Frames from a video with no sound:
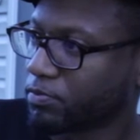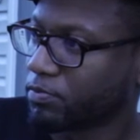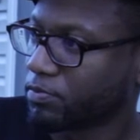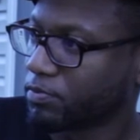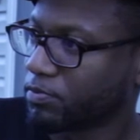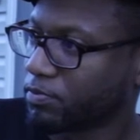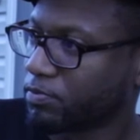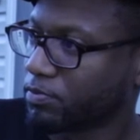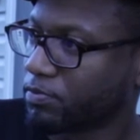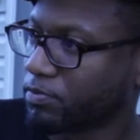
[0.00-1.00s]

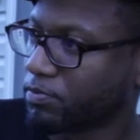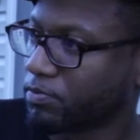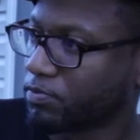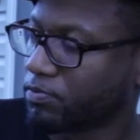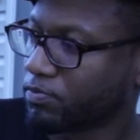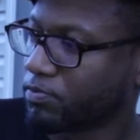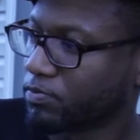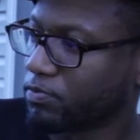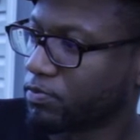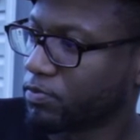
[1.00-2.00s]

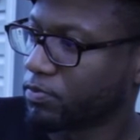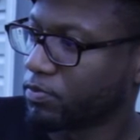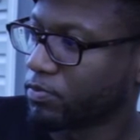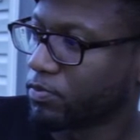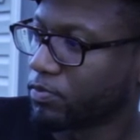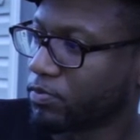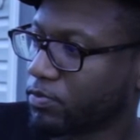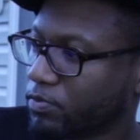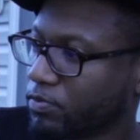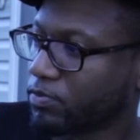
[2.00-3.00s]

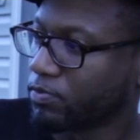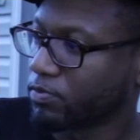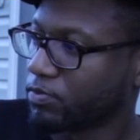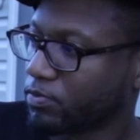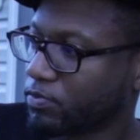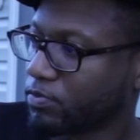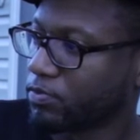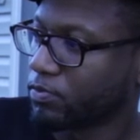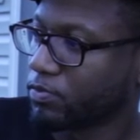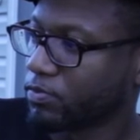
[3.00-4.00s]

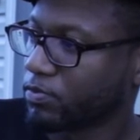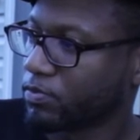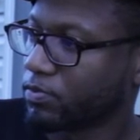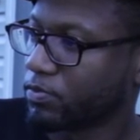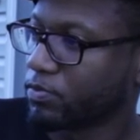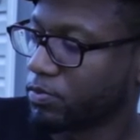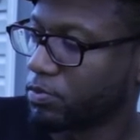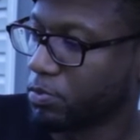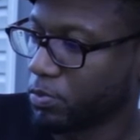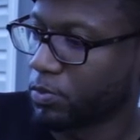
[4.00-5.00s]

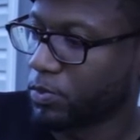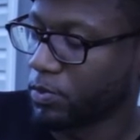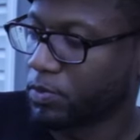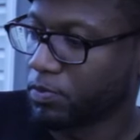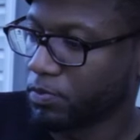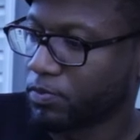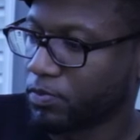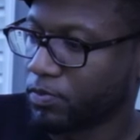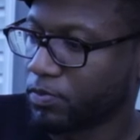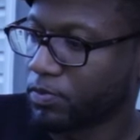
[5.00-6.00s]

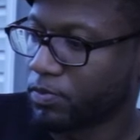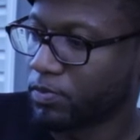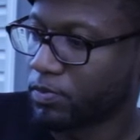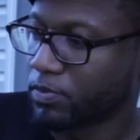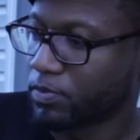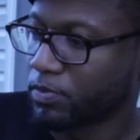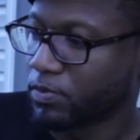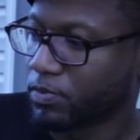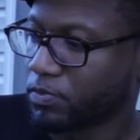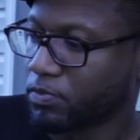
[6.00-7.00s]

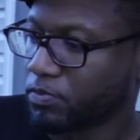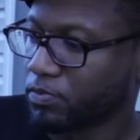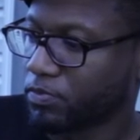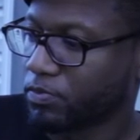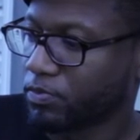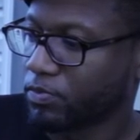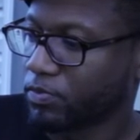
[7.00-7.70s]
(not speaking)